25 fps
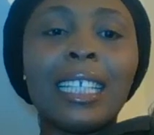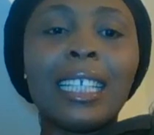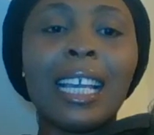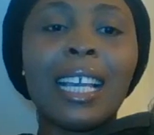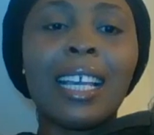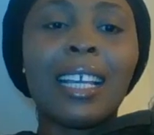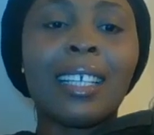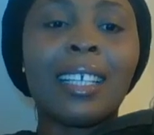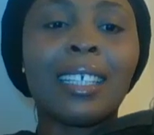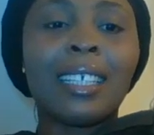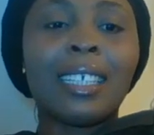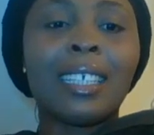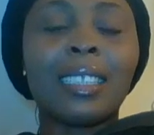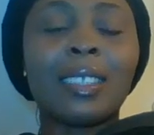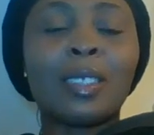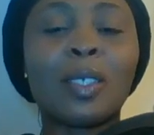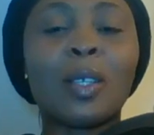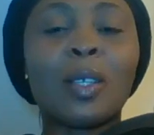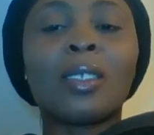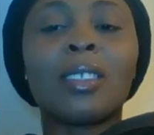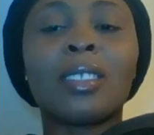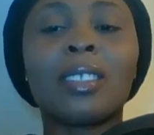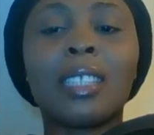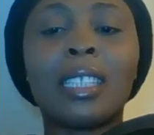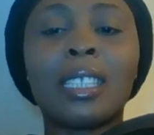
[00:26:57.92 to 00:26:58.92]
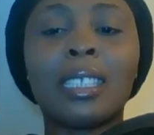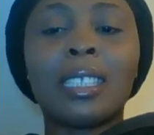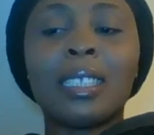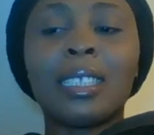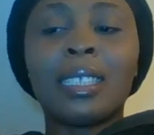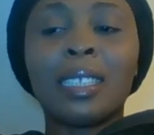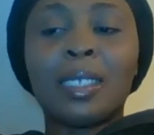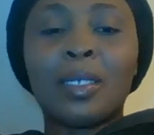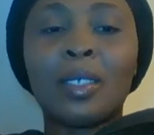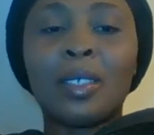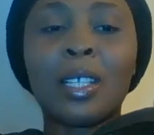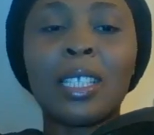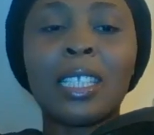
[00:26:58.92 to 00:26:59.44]
Yeah. So
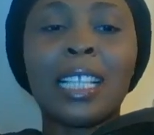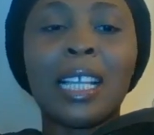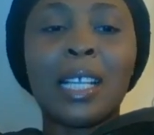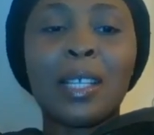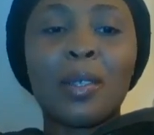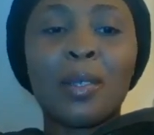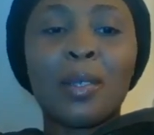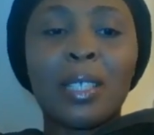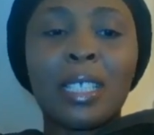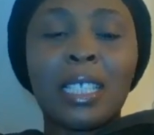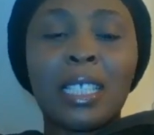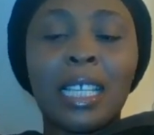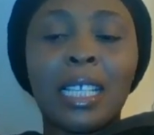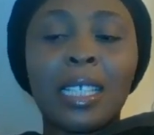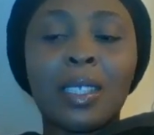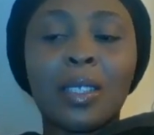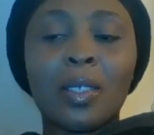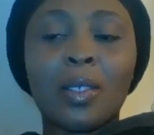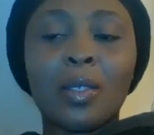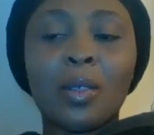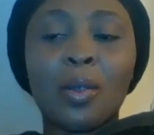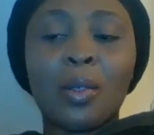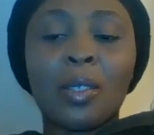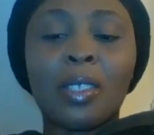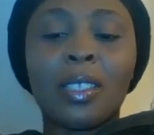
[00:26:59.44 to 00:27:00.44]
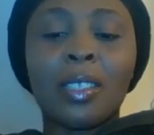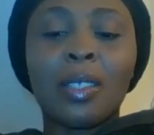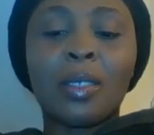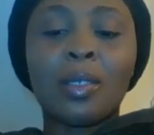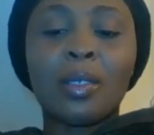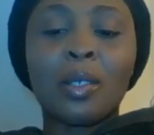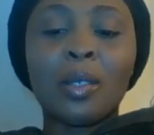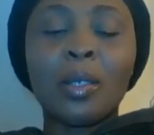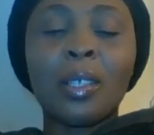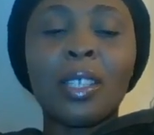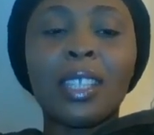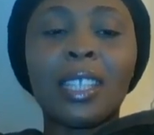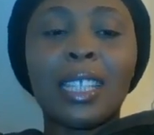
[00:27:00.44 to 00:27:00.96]
just like you said, so
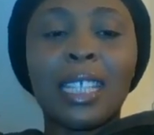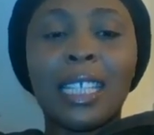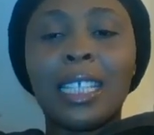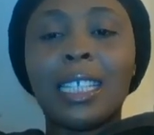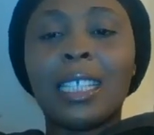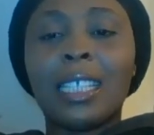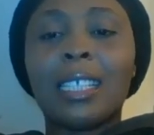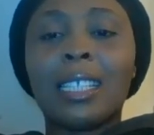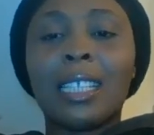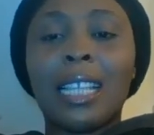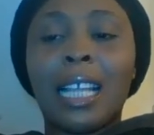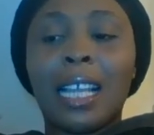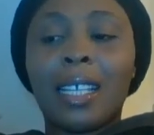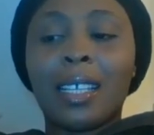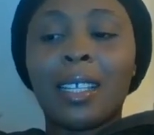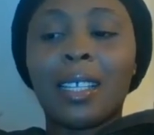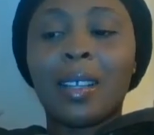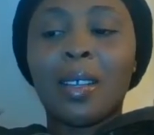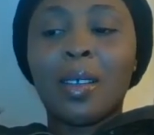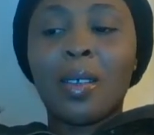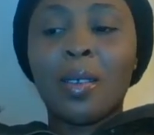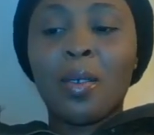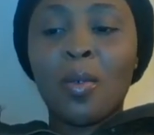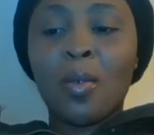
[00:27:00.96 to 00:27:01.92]
do you think like